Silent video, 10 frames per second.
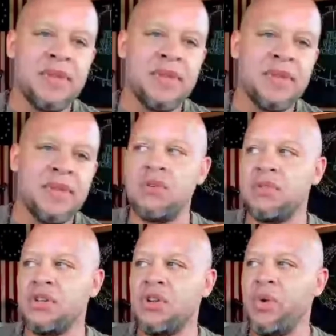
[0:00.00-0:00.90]

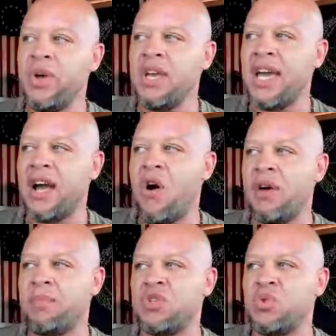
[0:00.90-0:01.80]
So you know we can get
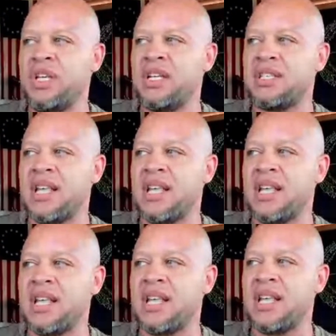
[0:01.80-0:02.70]
caught between this
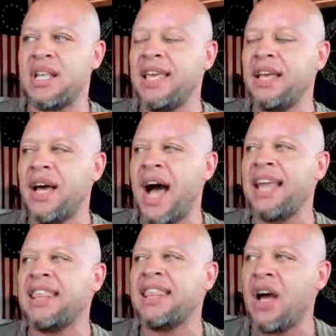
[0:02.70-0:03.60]
like I think
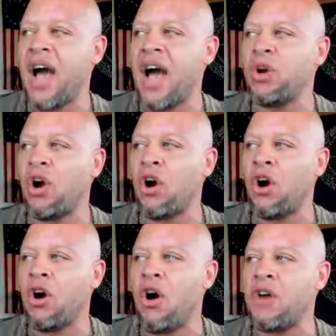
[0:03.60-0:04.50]
I think I would
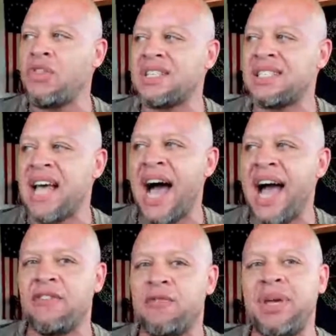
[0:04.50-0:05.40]
err on the
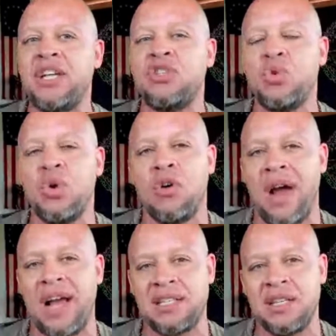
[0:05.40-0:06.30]
side of being too
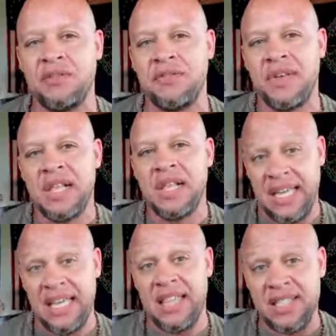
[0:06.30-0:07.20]
aggressive
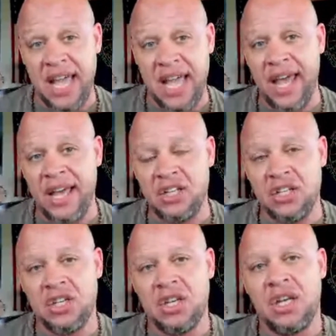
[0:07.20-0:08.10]
in this day and age
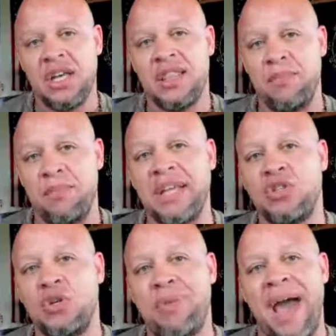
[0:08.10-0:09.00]
than being
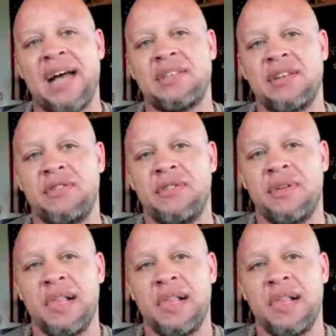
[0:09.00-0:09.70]
too passive